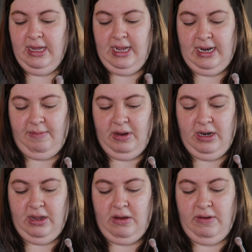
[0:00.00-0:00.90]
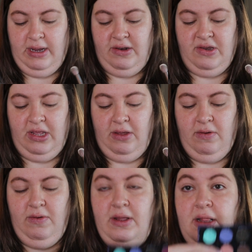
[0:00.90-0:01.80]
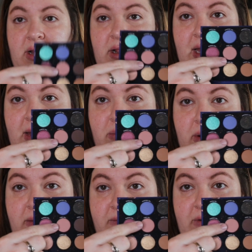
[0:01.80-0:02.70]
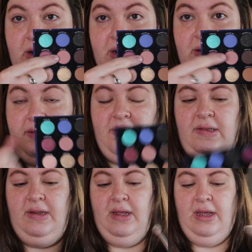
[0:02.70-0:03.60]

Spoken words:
and I'm going to go into the Libra first,